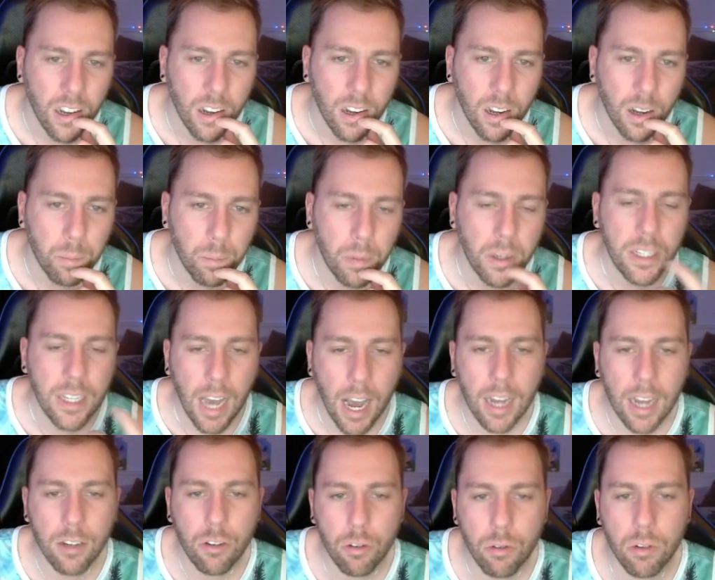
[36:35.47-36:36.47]
But yeah,
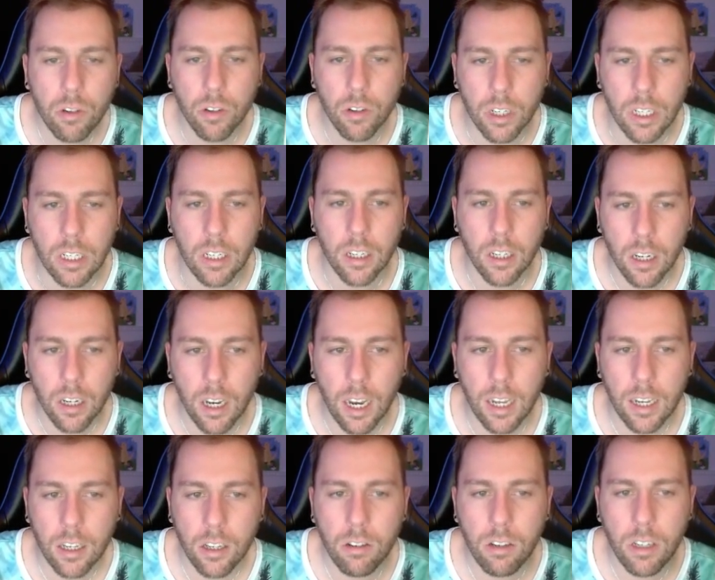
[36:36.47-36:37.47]
I do agree.
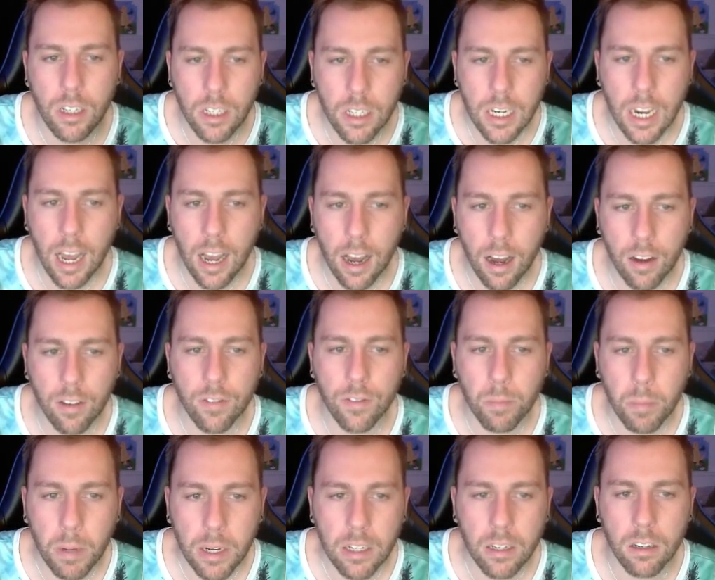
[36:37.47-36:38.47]
Like, you need to have
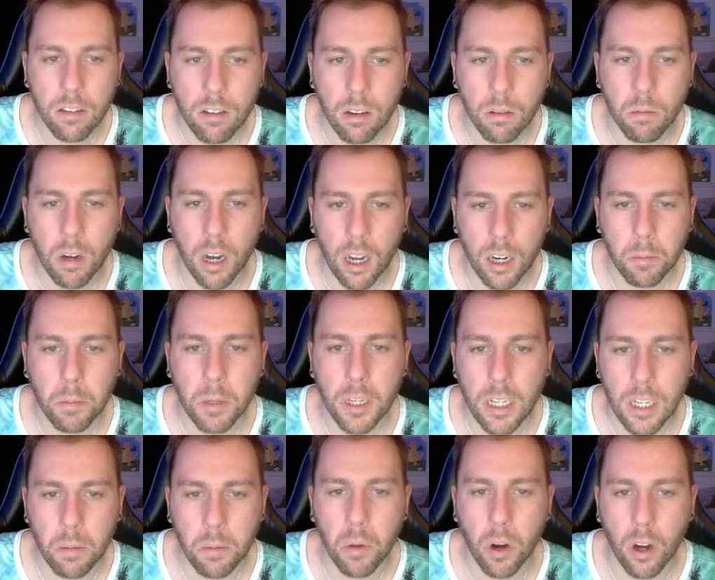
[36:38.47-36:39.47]
maintenance and
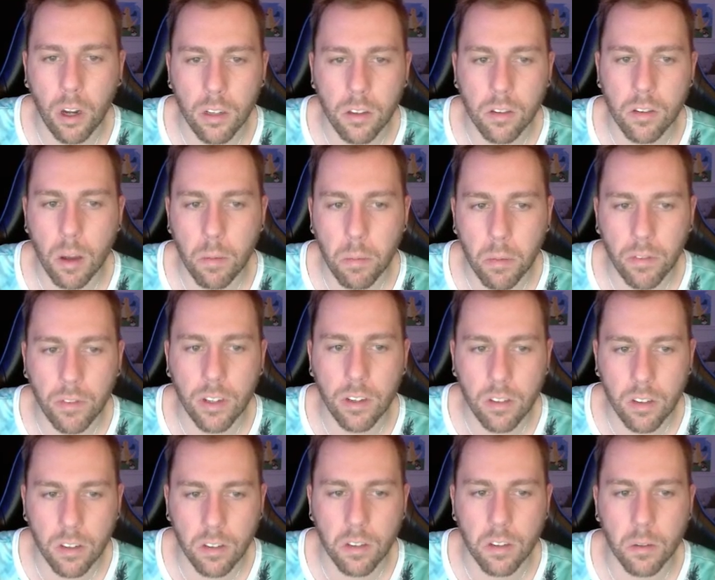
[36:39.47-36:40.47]
upkeep on some of the
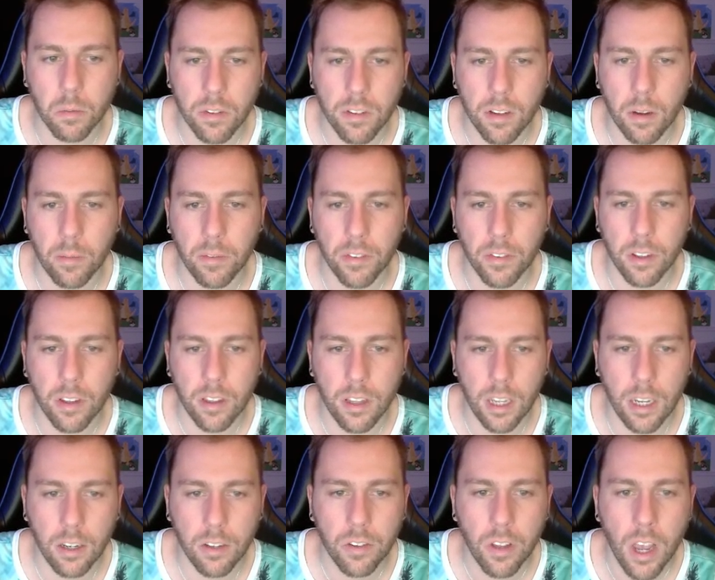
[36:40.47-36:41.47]
systems, some of the
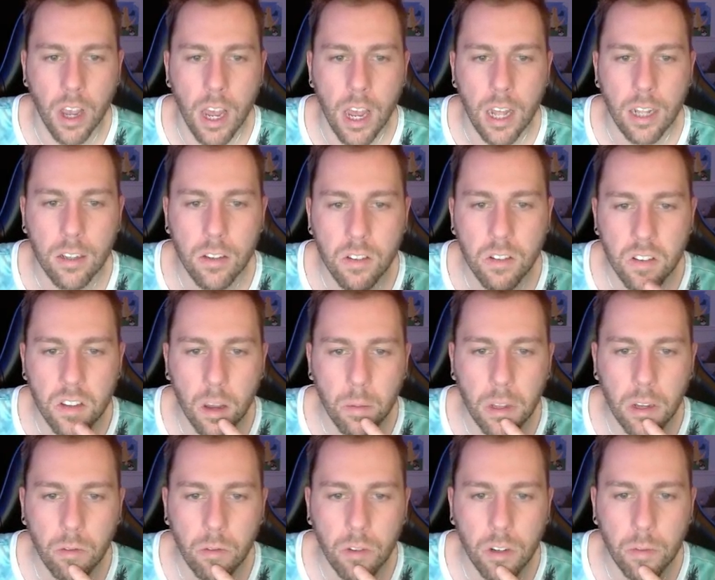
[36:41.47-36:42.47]
things. This is
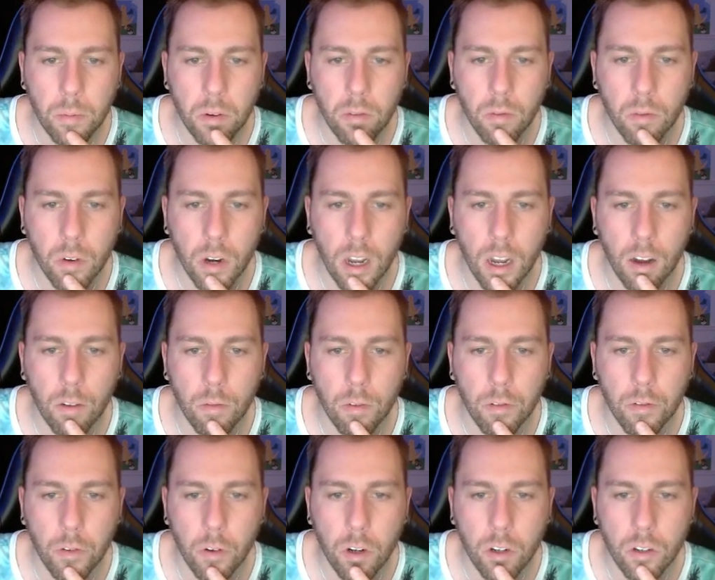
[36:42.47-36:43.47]
something we've been
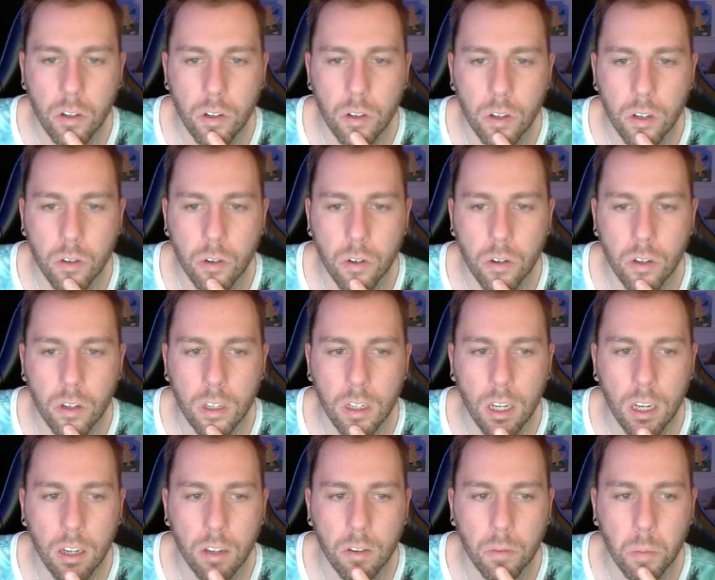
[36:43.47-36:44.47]
referring to internally
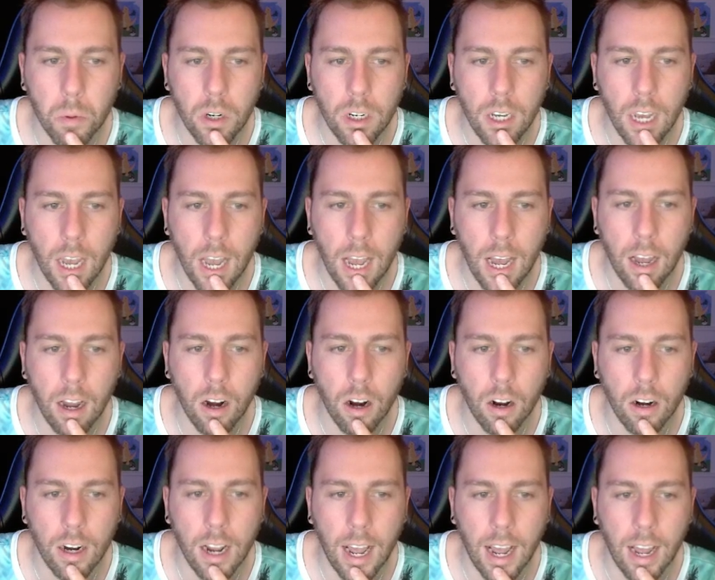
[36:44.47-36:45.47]
as putting a hat
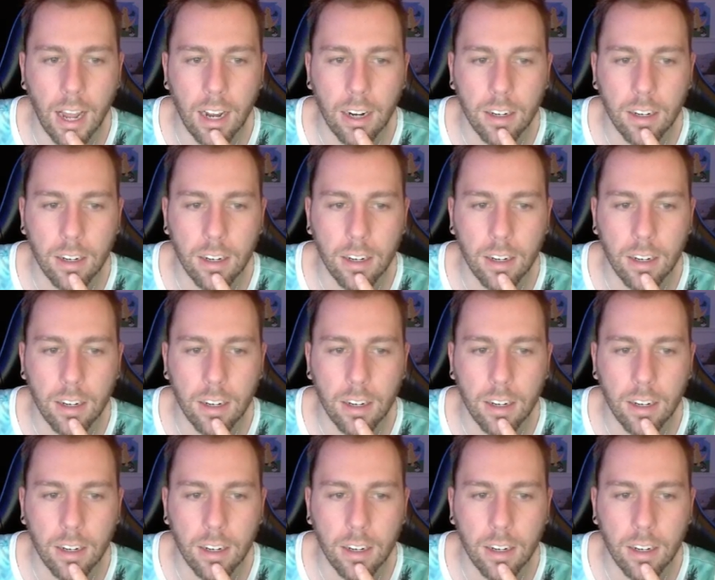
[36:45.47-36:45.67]
on a hat.